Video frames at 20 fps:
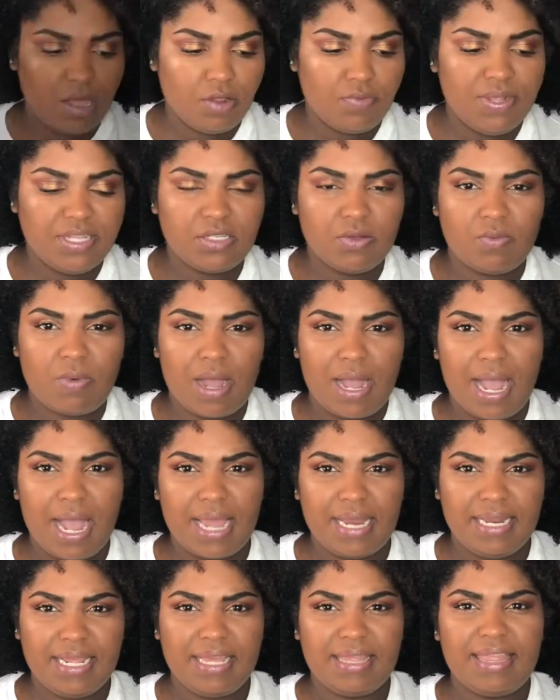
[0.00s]
only reason why
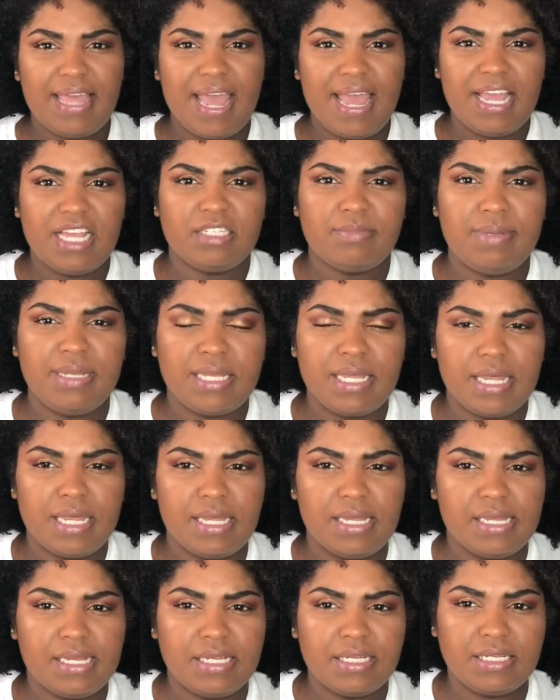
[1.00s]
I did that is
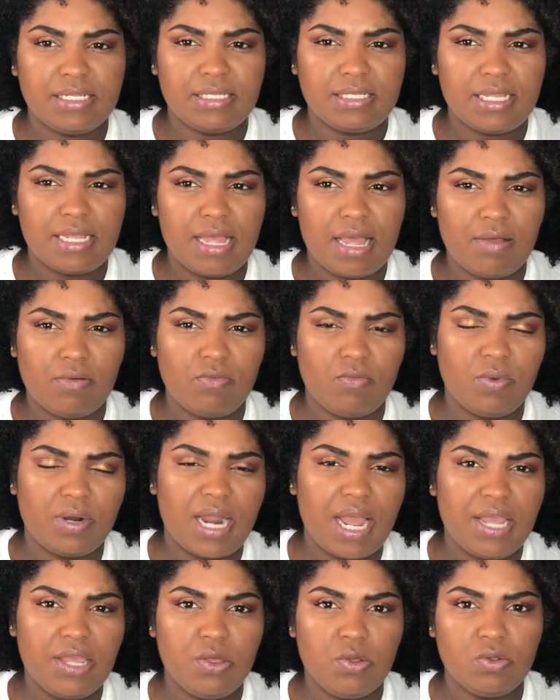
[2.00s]
because when
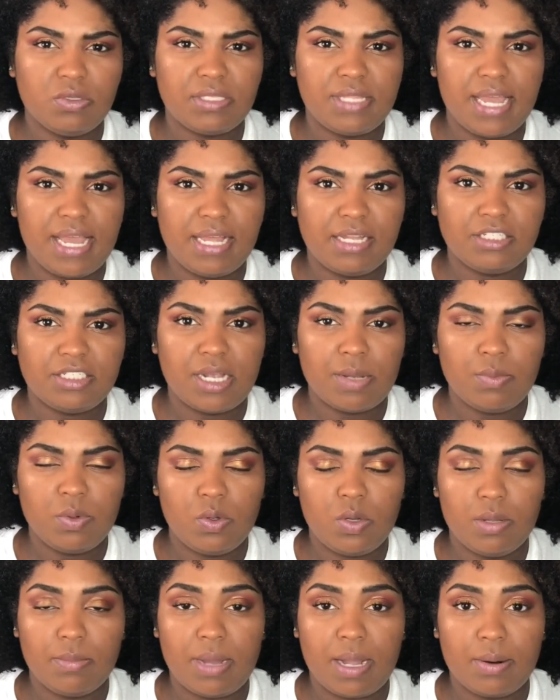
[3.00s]
I used that
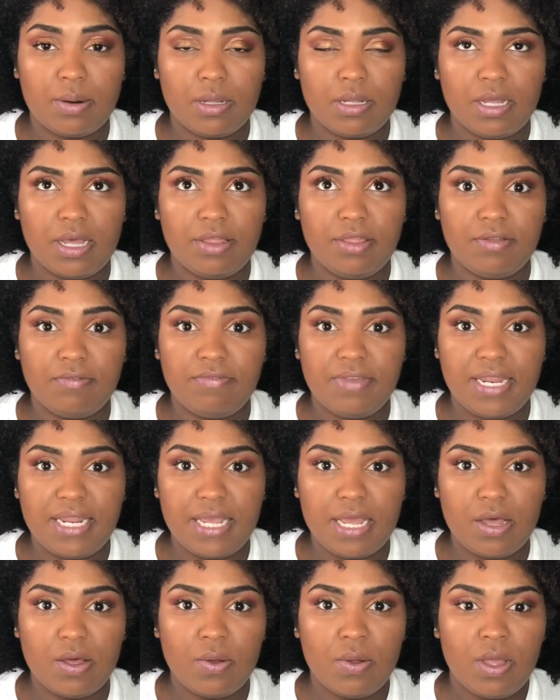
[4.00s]
shampoo in my other
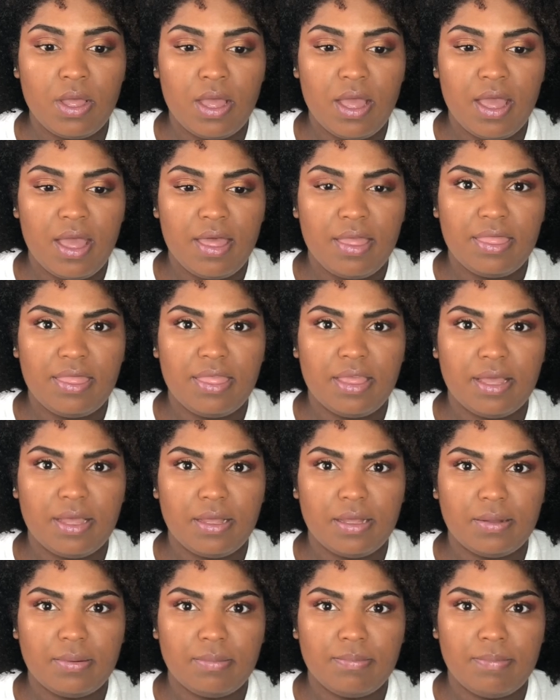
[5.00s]
video,
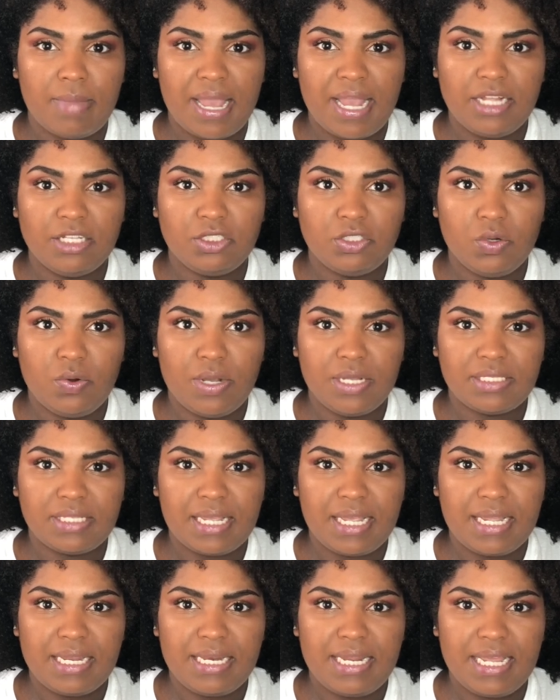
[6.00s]
the main choice,
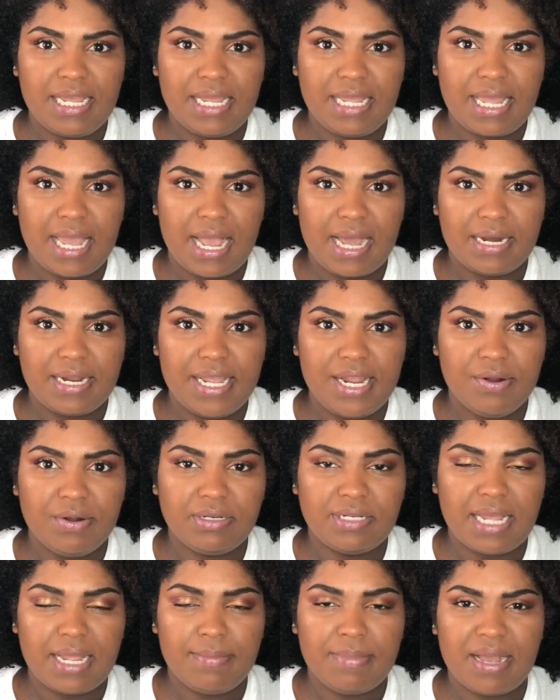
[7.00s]
it did kind of
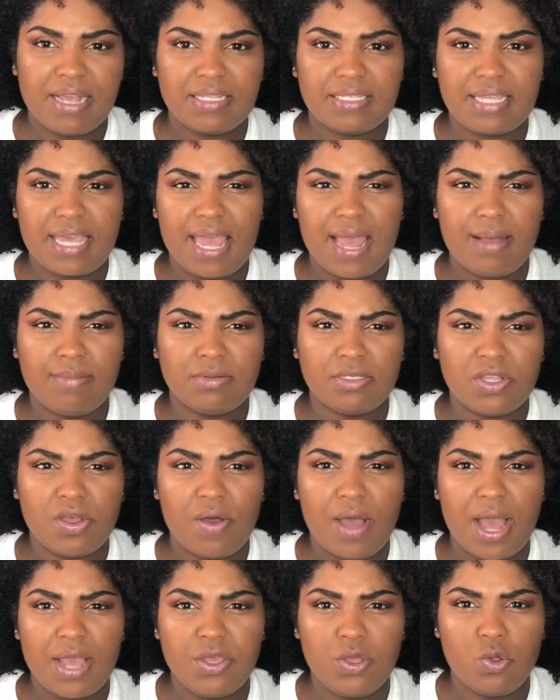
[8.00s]
irritate my scalp. So
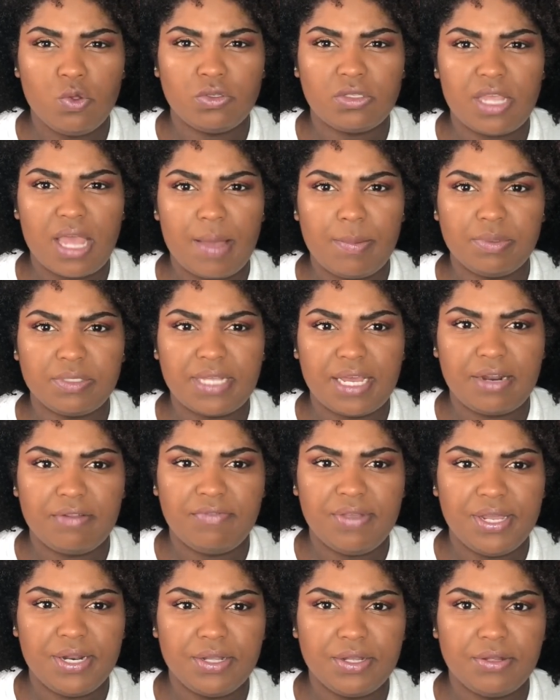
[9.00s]
I used the apple cider
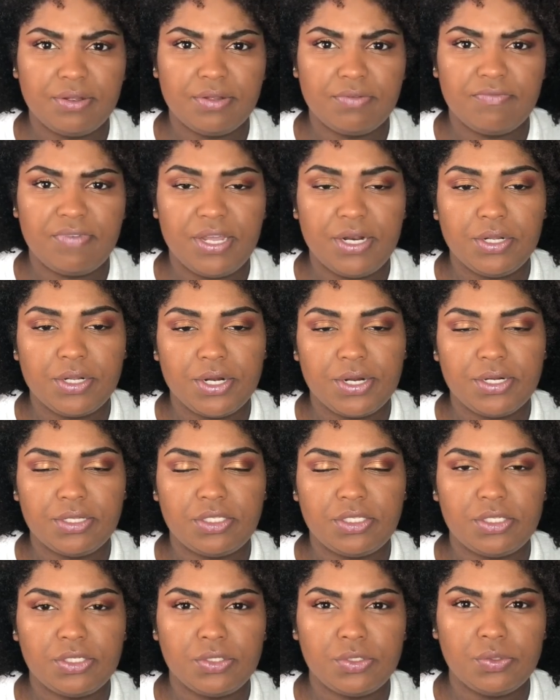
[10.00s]
vinegar
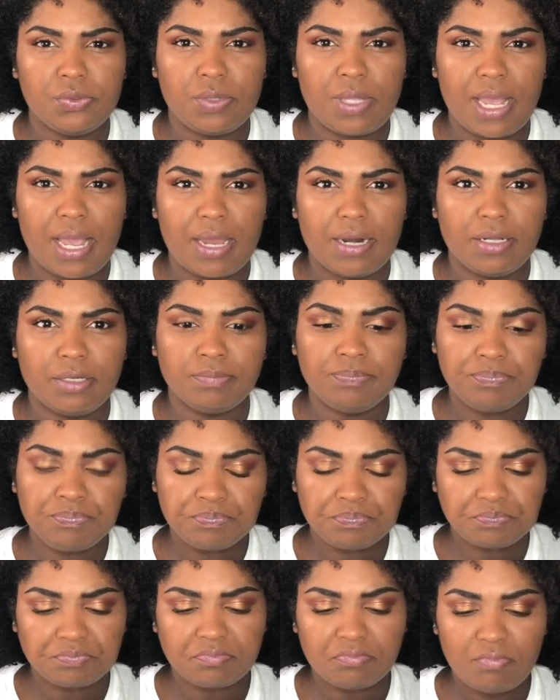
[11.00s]
to kind of
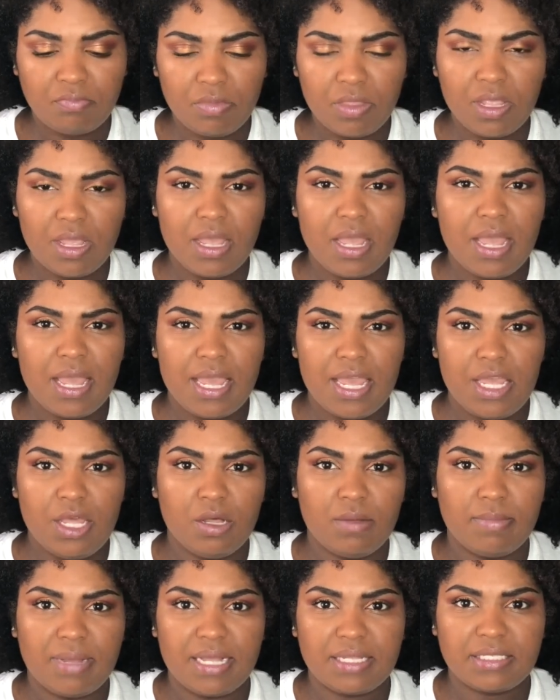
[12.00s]

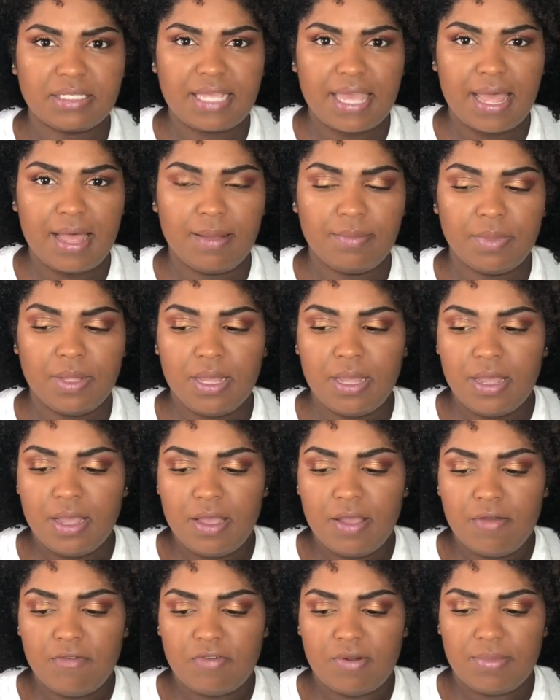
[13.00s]
heal my scalp
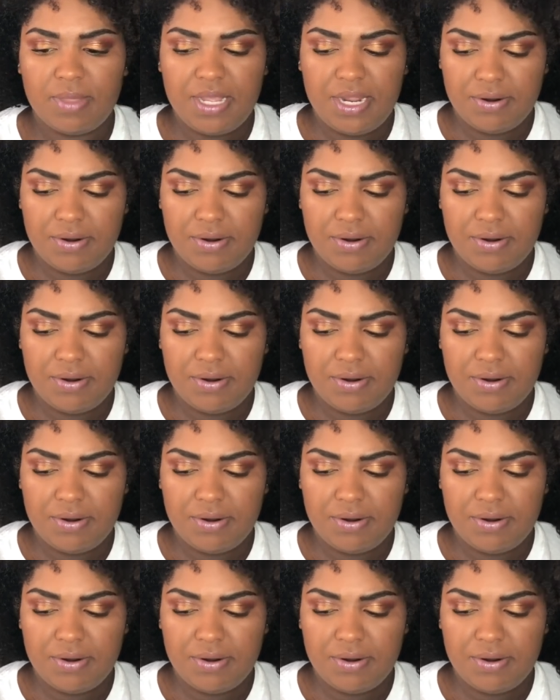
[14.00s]
from the